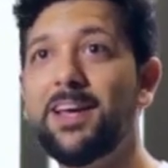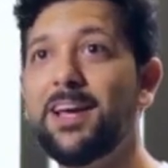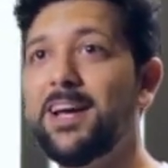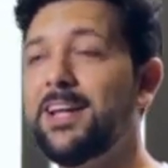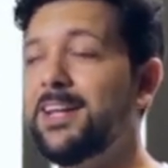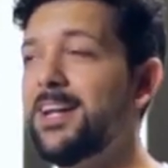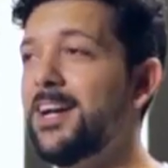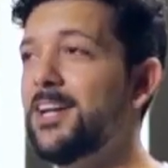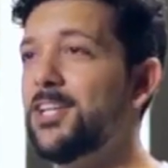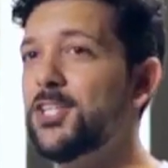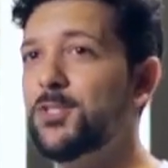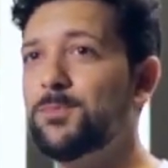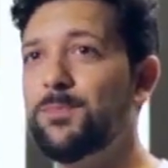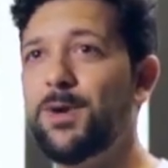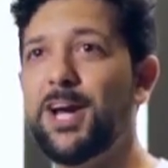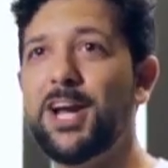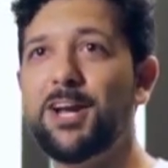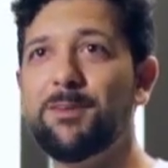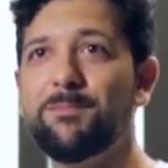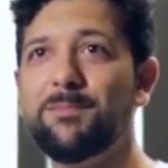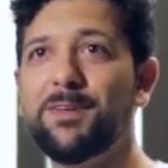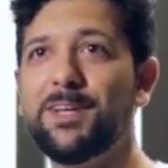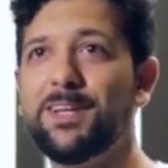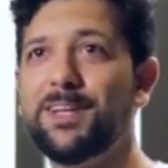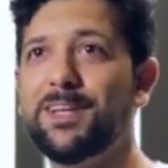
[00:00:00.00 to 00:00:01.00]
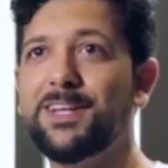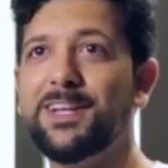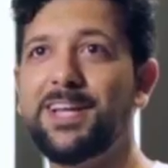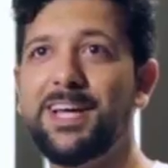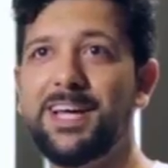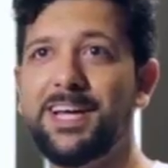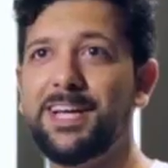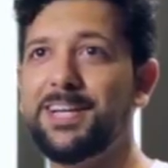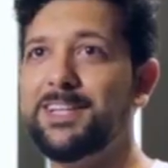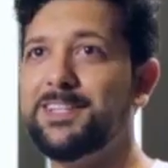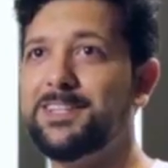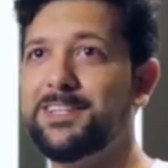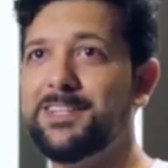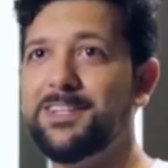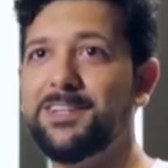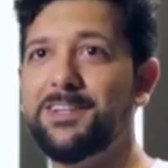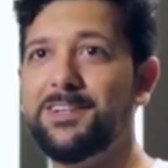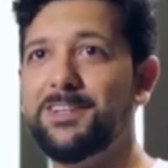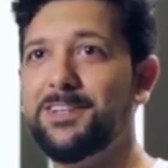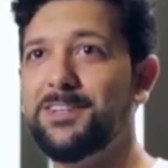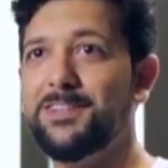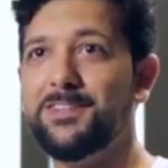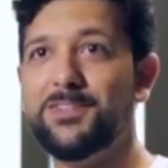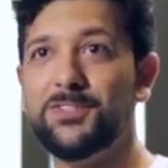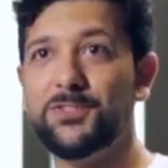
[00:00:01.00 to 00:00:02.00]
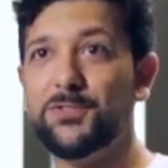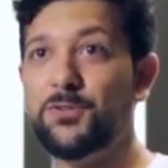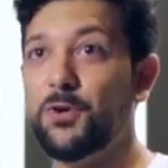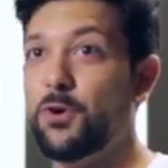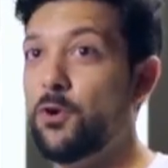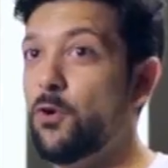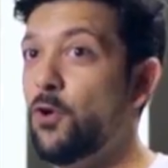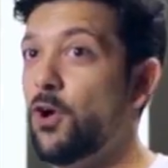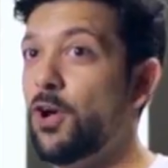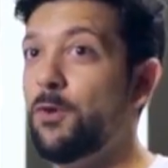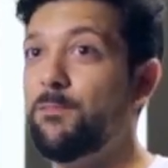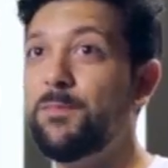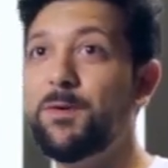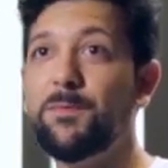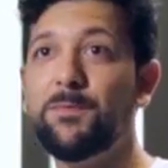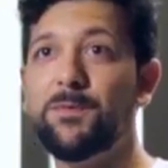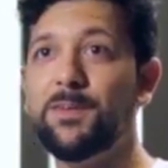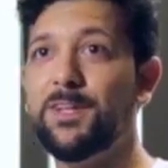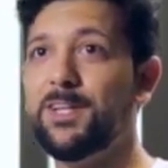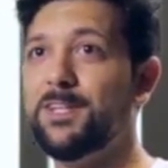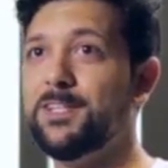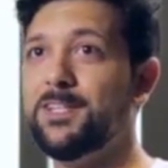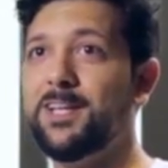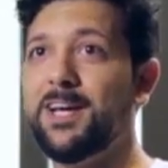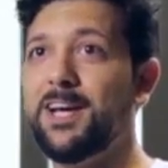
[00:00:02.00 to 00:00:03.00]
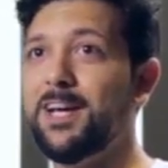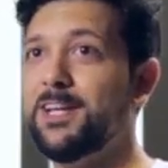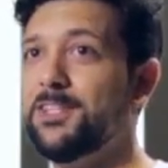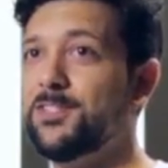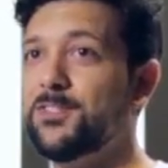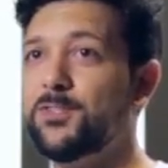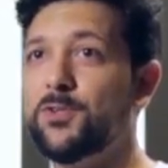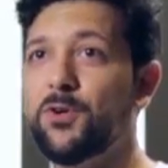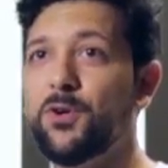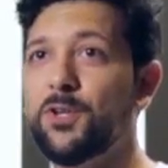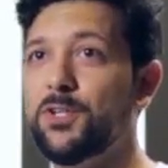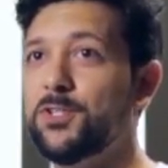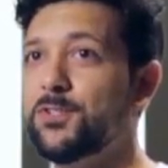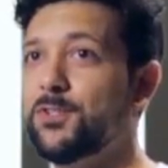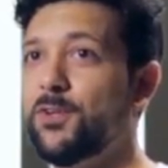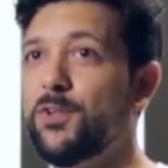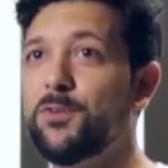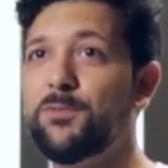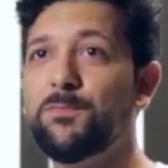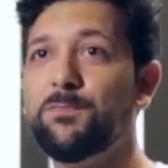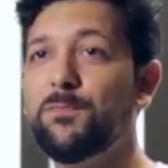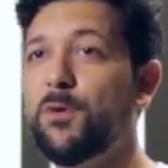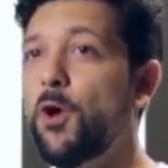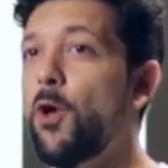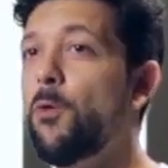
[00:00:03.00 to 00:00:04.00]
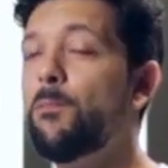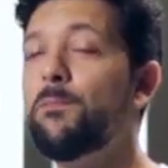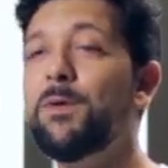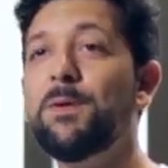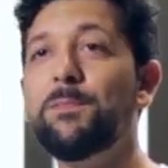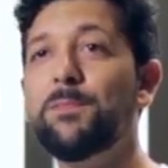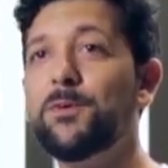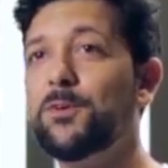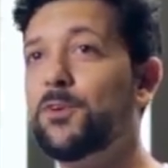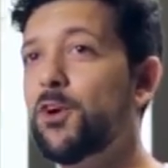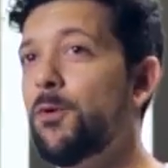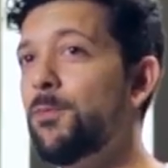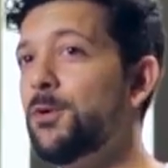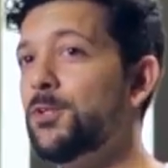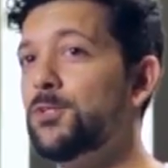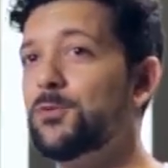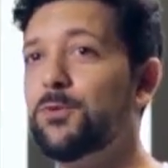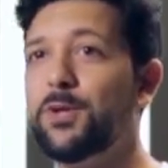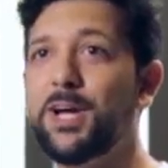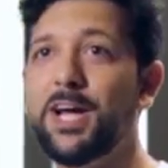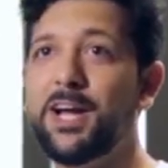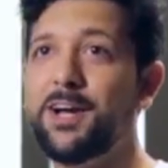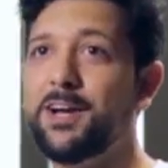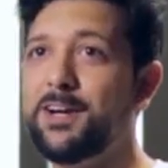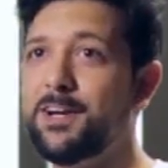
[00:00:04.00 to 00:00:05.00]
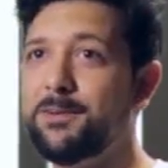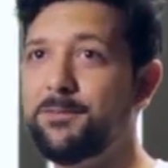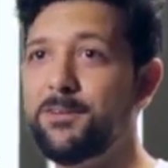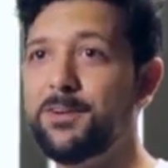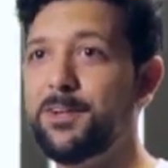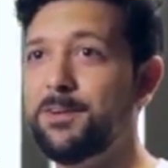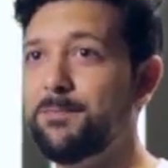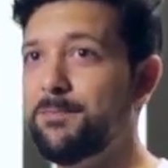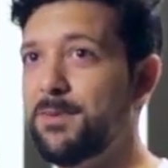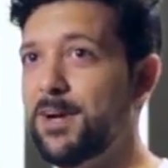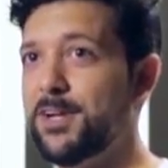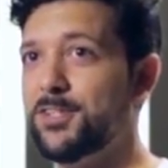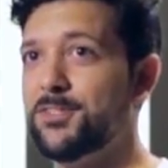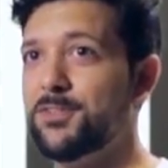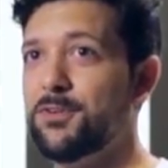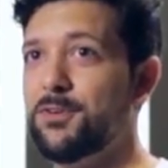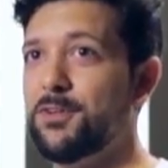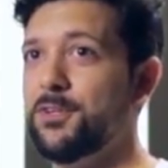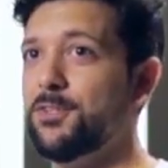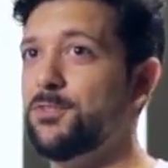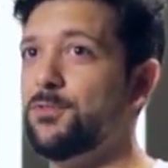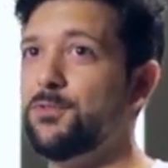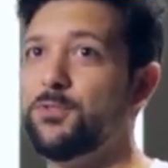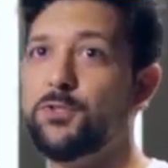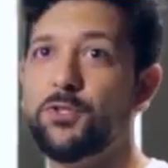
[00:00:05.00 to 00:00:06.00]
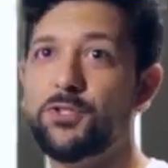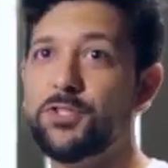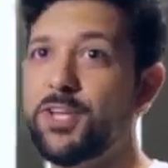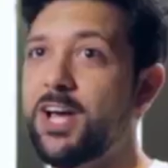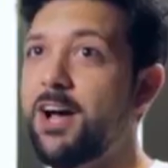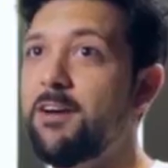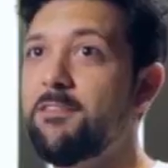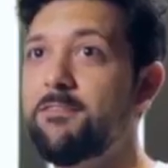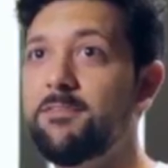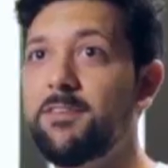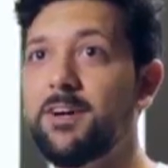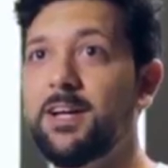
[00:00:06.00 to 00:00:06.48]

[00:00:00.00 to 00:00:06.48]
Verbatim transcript: And that inspired me, like uh, the song Loca People, that I saw is all, all people coming together in Barcelona to just have